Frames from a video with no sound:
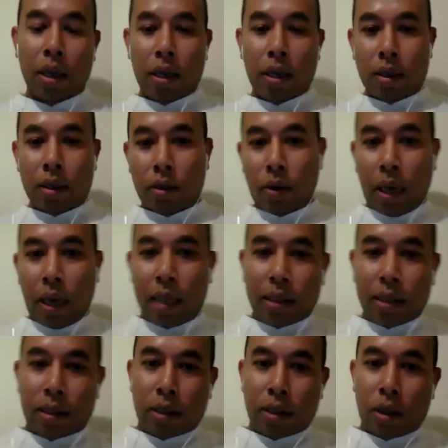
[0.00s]
So
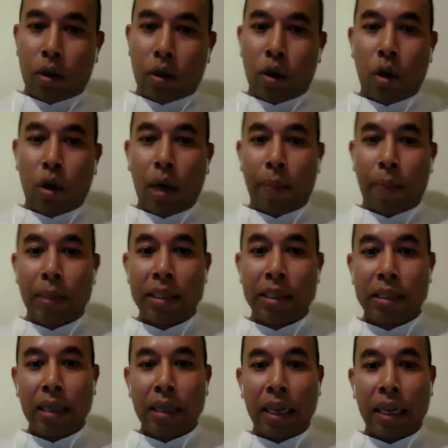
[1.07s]
as you know, like
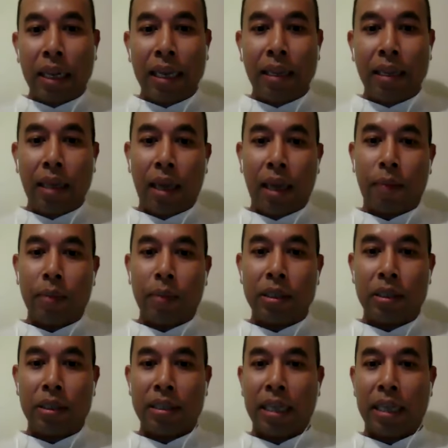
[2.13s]
Mr. Lean and
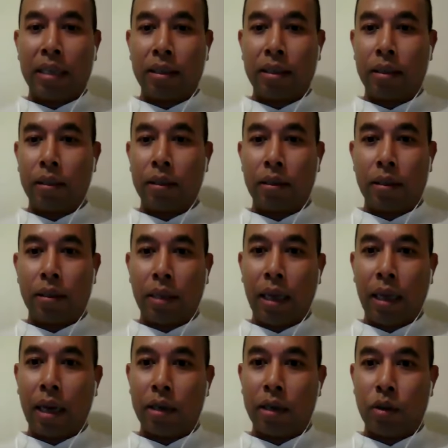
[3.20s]
Mr. Central, they
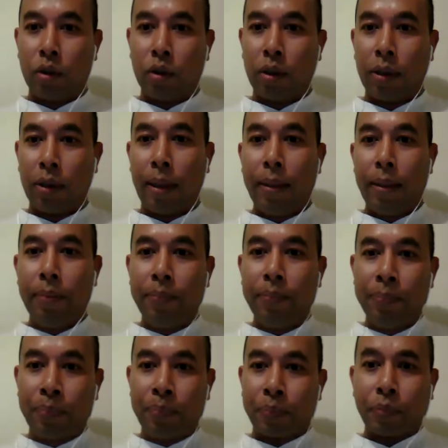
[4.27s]
are doing
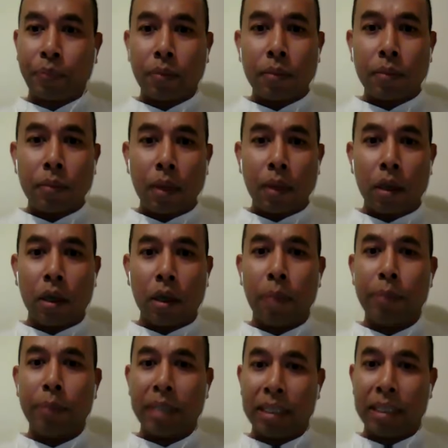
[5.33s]

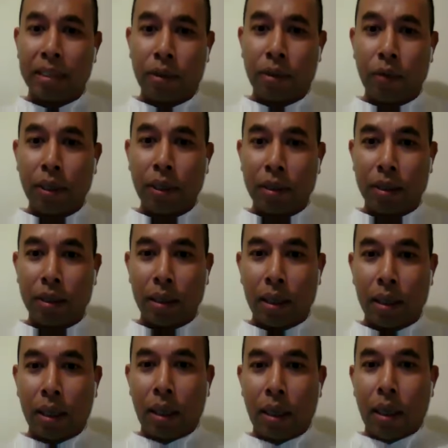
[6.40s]
competency unit,
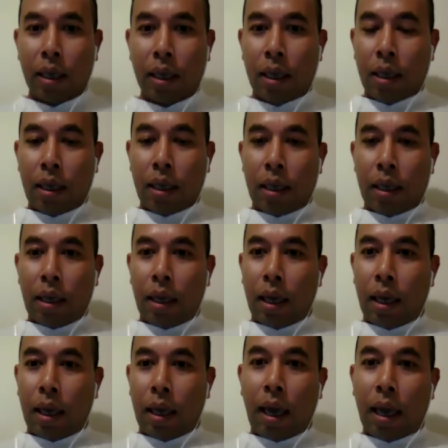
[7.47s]

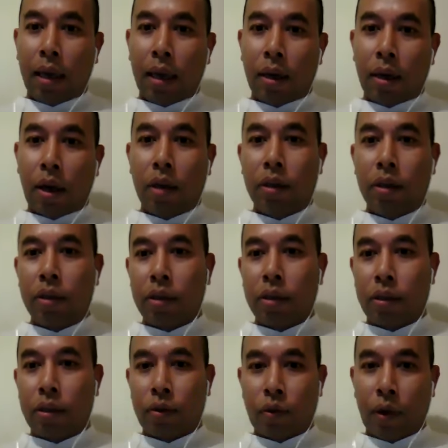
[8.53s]
and
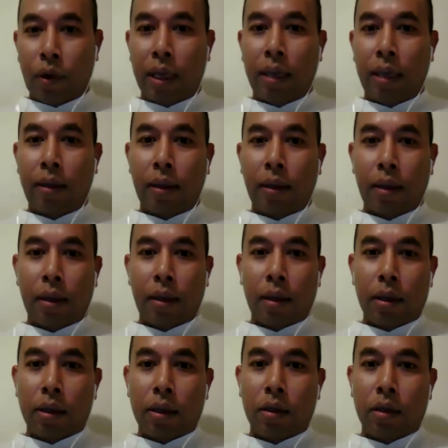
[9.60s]
others three,
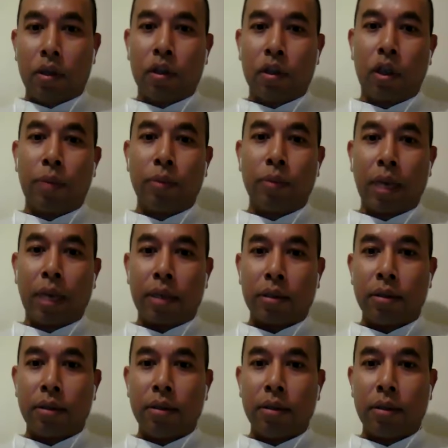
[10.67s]
Jim
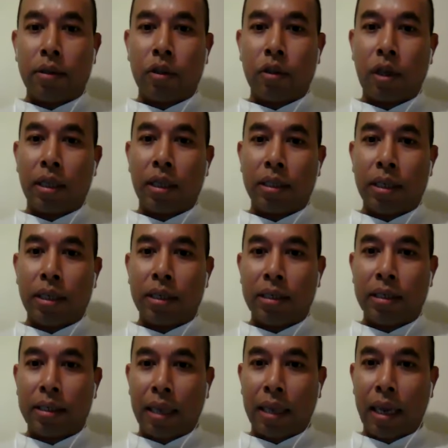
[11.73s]
Jackson's, Jenny
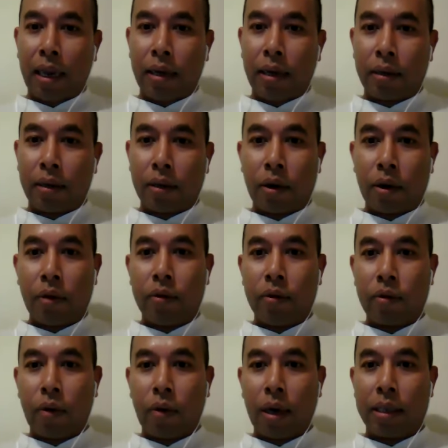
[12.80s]
James, and Kern
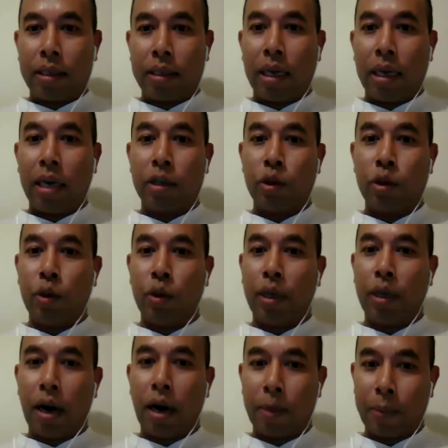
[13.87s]
Wright are doing
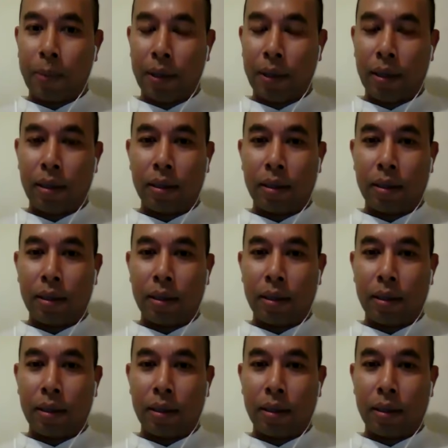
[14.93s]
RPL.